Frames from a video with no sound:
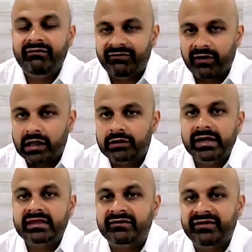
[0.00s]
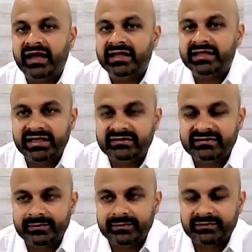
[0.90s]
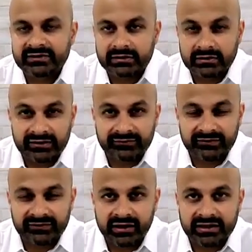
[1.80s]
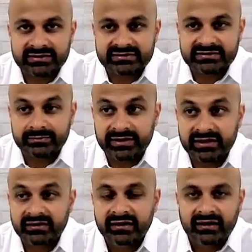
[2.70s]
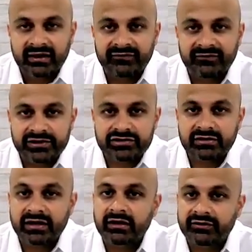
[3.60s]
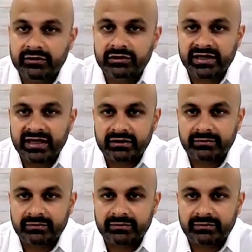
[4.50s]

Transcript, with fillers: following their validated symptoms and looking for variances can be a feature and also looking at their